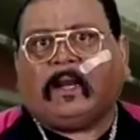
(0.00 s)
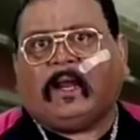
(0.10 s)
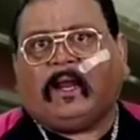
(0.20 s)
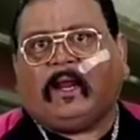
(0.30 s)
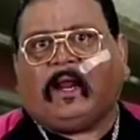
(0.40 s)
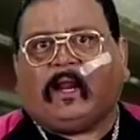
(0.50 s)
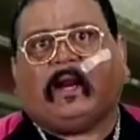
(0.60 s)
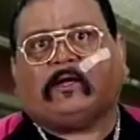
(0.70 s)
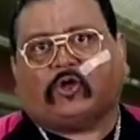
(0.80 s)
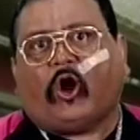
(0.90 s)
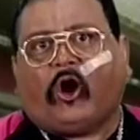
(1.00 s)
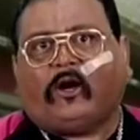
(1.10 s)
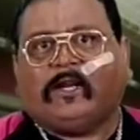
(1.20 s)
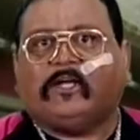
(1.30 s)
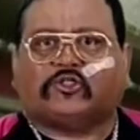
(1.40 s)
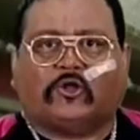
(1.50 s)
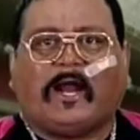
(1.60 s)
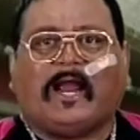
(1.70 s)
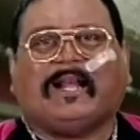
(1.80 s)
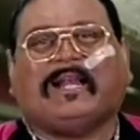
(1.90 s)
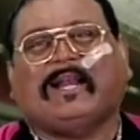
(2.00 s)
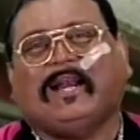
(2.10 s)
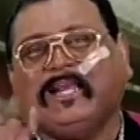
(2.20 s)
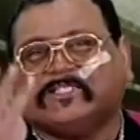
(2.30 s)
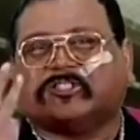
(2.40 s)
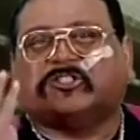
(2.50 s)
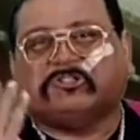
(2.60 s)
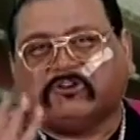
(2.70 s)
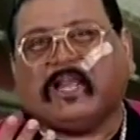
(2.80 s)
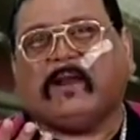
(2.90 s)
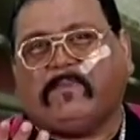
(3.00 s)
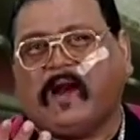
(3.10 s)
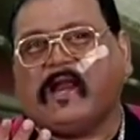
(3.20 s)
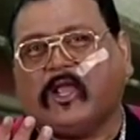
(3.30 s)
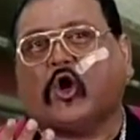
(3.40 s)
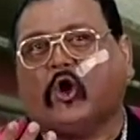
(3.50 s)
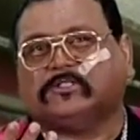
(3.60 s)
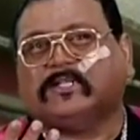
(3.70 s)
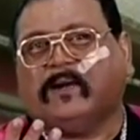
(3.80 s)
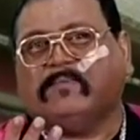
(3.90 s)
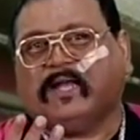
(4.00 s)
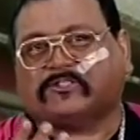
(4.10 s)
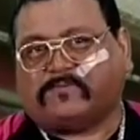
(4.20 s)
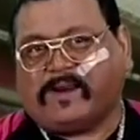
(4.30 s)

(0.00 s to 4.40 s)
Yeah, and I thought he'd show at least 3 bloody goals in the match,